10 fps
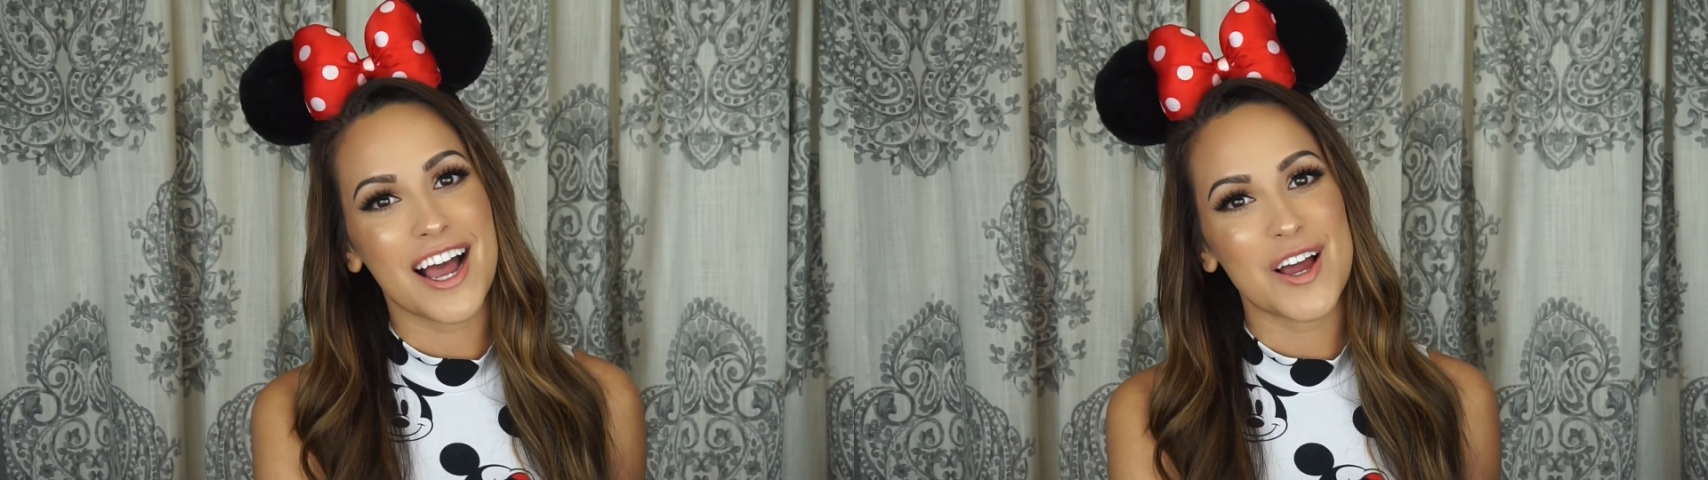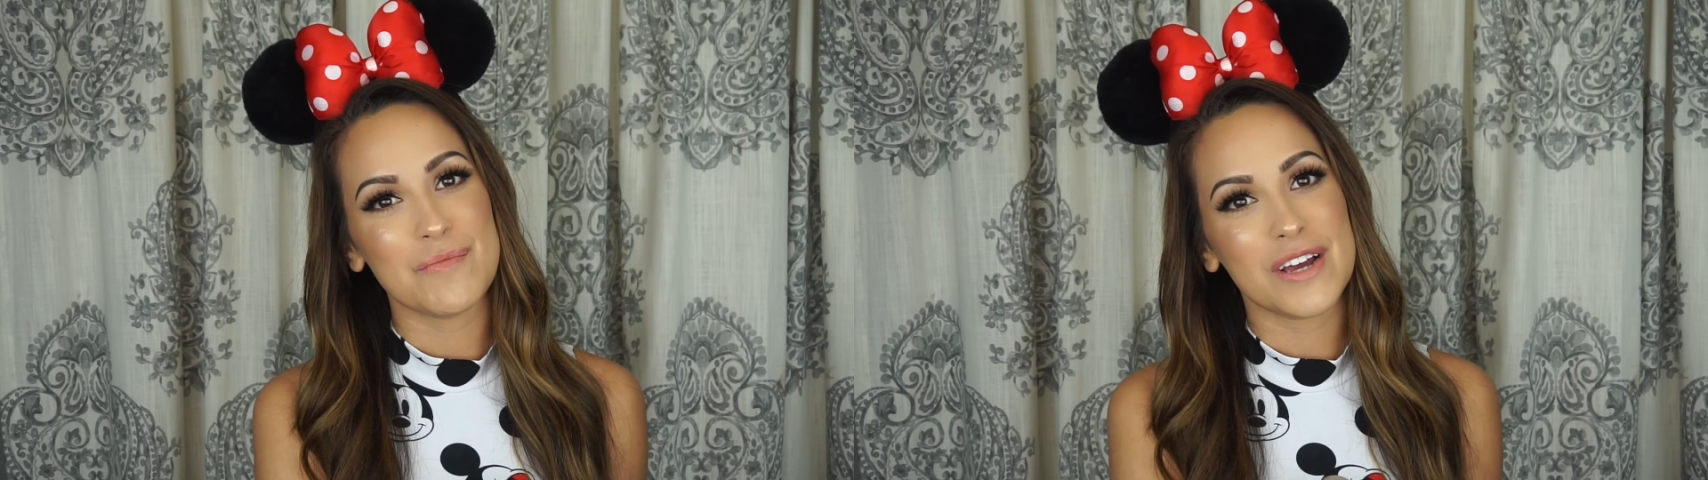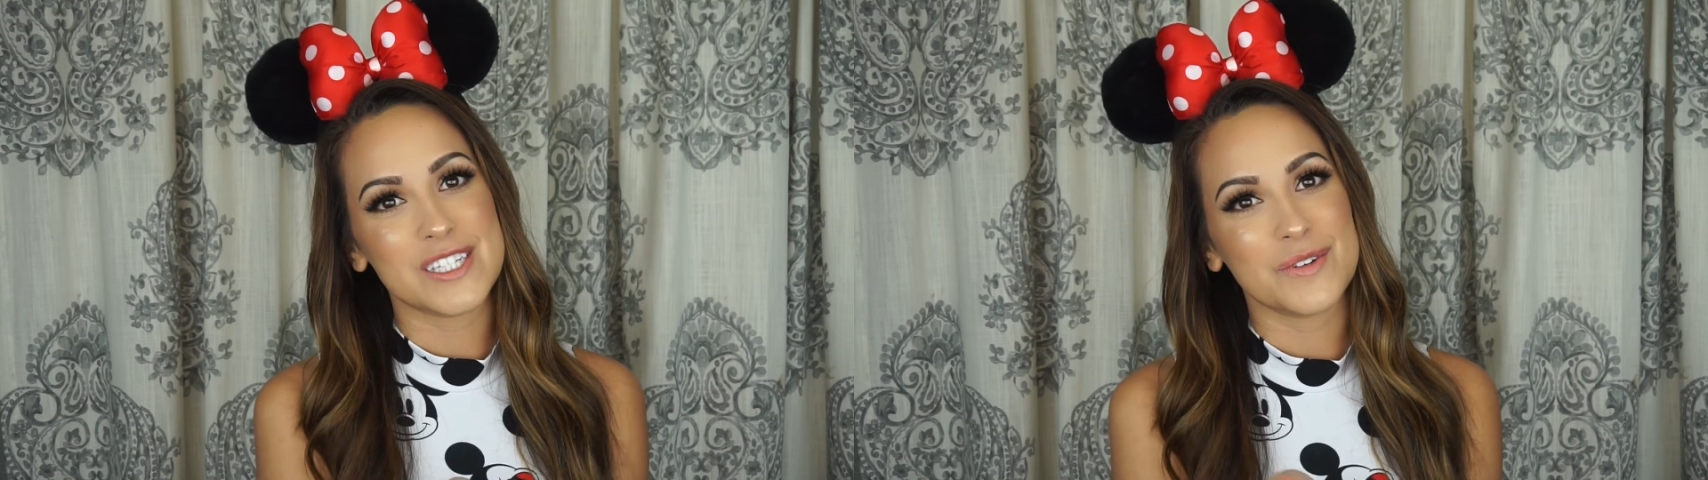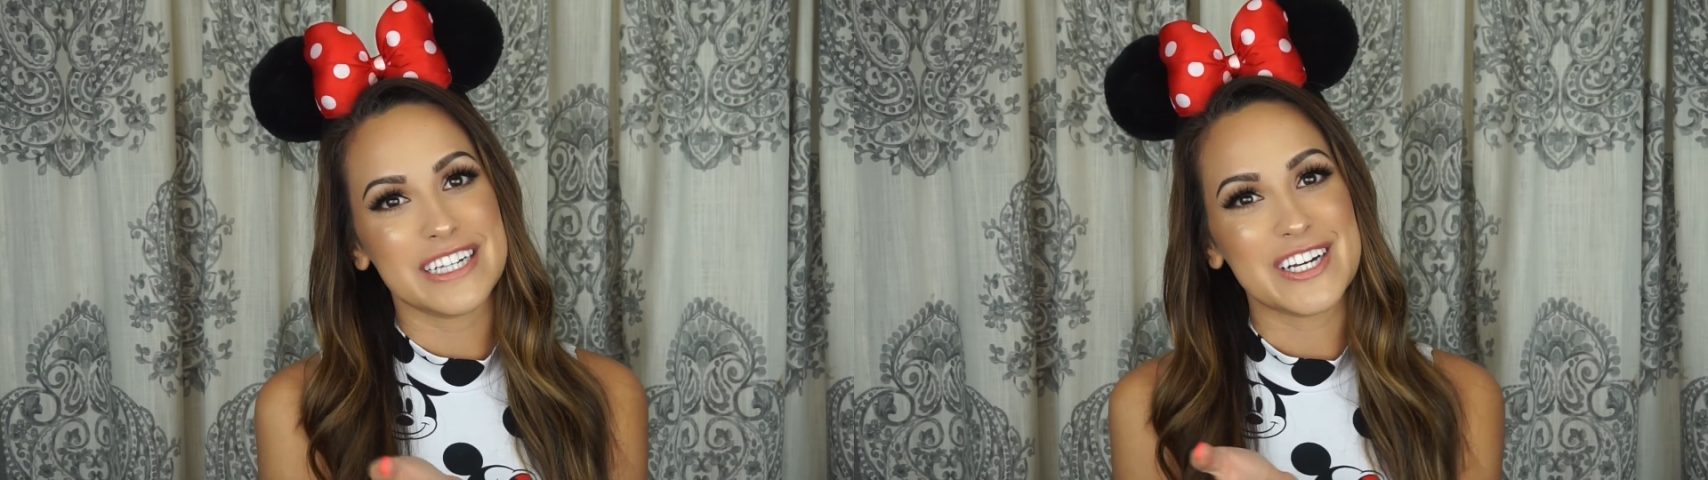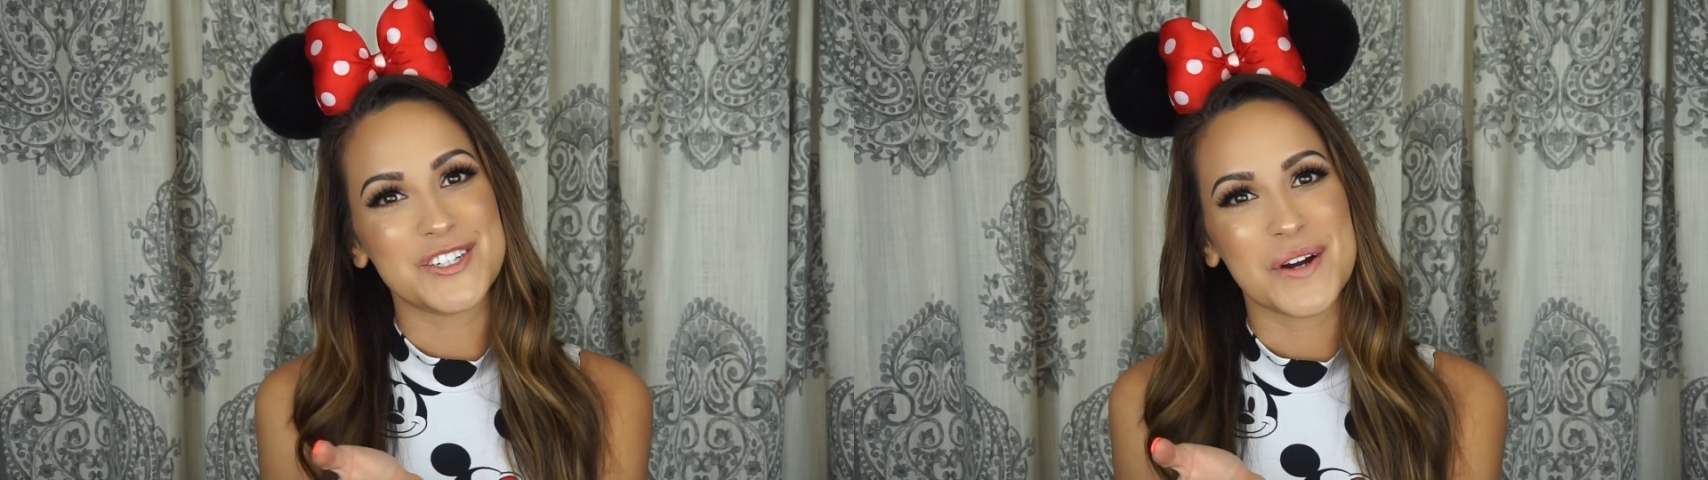I hope you guys
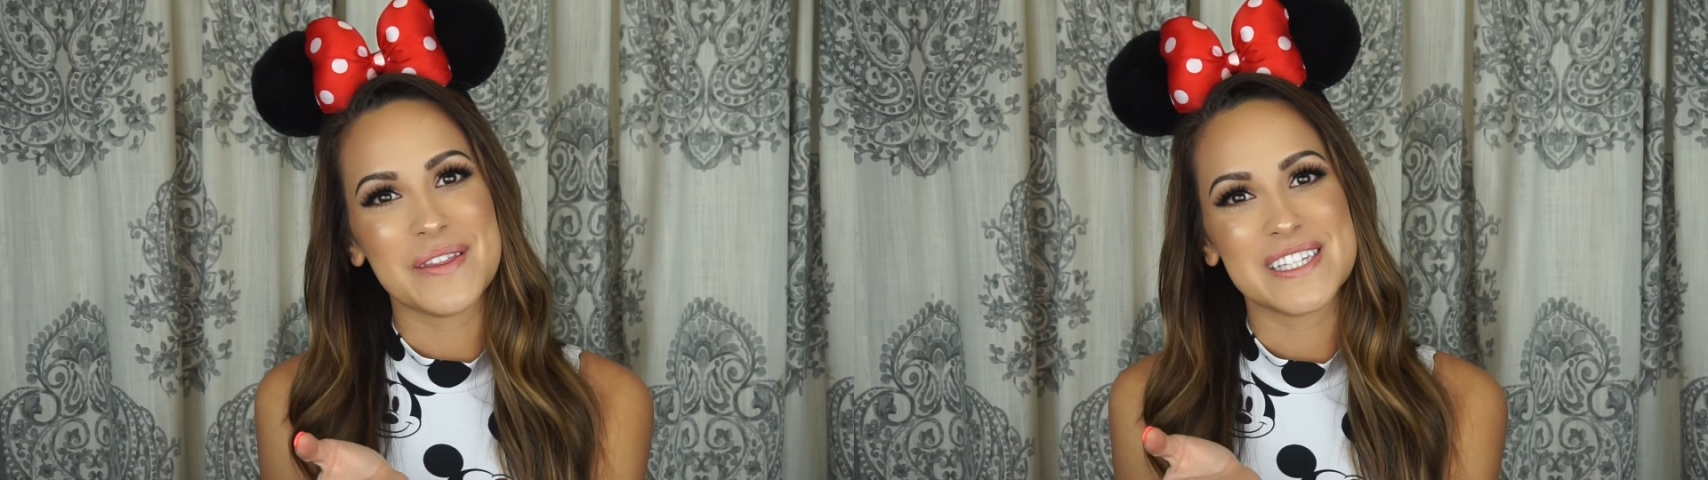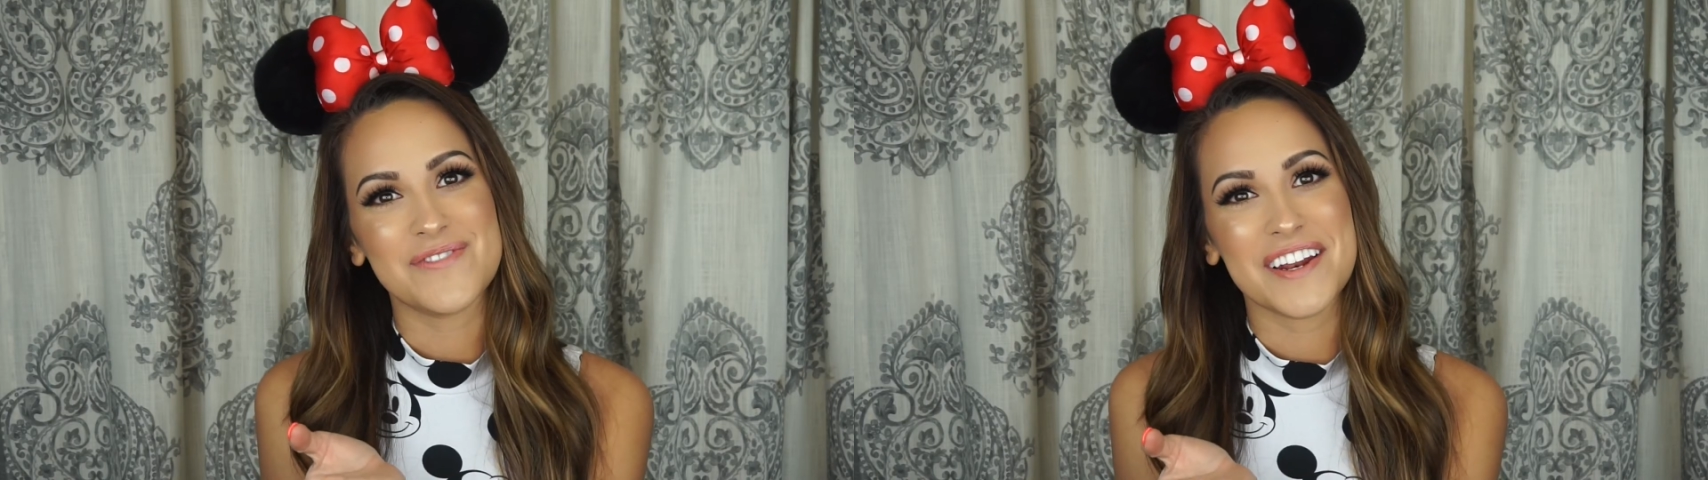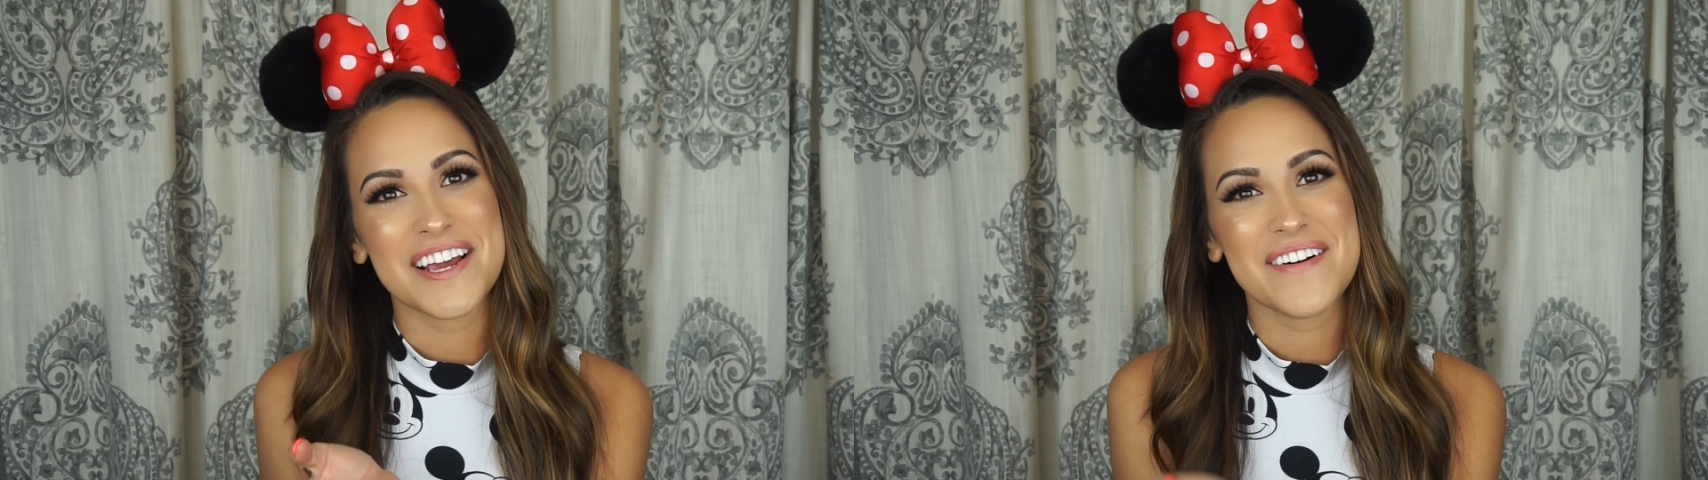really enjoyed this video,